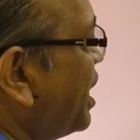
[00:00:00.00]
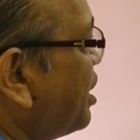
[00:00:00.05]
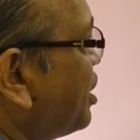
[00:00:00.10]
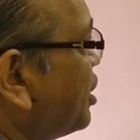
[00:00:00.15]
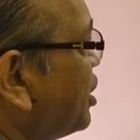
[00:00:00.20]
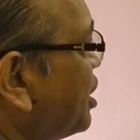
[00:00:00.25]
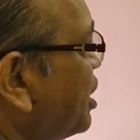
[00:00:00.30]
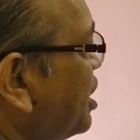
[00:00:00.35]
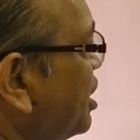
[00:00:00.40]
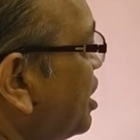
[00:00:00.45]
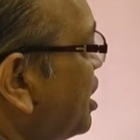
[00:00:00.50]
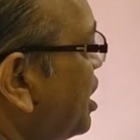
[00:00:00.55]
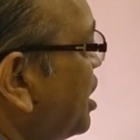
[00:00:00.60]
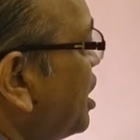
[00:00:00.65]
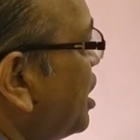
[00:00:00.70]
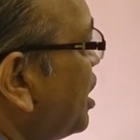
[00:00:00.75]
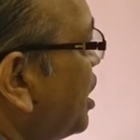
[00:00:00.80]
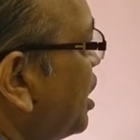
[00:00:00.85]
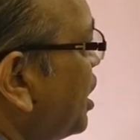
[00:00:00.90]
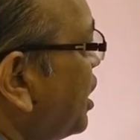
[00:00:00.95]
here,
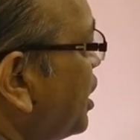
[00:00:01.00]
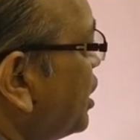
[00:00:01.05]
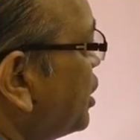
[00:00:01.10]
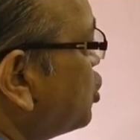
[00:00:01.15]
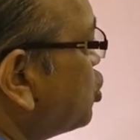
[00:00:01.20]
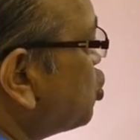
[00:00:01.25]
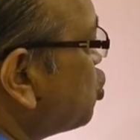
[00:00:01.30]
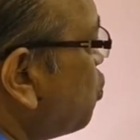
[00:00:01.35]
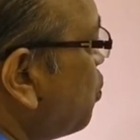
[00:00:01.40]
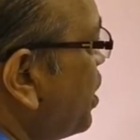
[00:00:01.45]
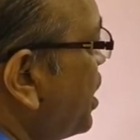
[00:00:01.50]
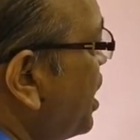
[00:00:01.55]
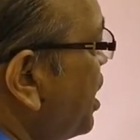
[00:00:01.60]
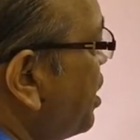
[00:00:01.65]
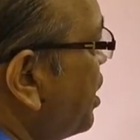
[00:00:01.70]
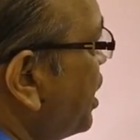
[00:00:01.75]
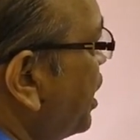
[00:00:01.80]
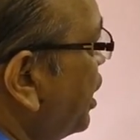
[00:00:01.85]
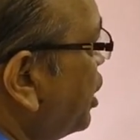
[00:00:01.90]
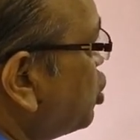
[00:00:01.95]
a square
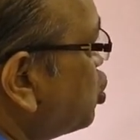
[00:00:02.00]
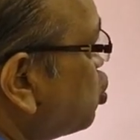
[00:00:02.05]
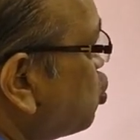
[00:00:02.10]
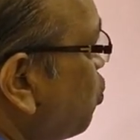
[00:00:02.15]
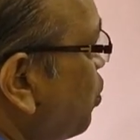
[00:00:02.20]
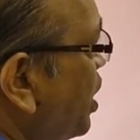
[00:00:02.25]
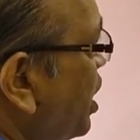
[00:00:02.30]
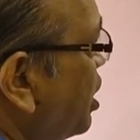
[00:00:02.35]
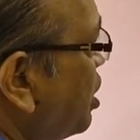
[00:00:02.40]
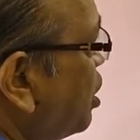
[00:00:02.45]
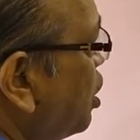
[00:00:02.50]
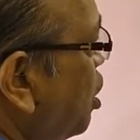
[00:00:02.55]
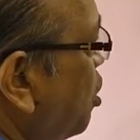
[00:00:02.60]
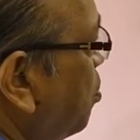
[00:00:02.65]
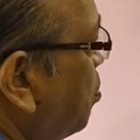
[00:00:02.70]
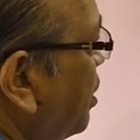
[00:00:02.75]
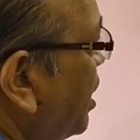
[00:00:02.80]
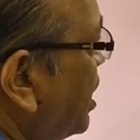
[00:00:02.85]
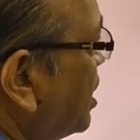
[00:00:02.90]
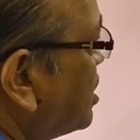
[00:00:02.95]
x square
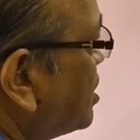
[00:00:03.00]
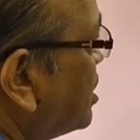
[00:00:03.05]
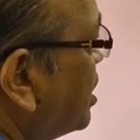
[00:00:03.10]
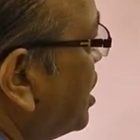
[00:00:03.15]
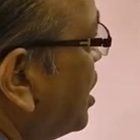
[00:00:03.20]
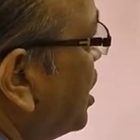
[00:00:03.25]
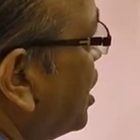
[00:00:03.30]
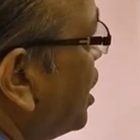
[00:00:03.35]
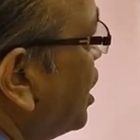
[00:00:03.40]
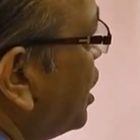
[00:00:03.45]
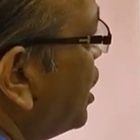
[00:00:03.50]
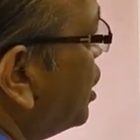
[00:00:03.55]
plus a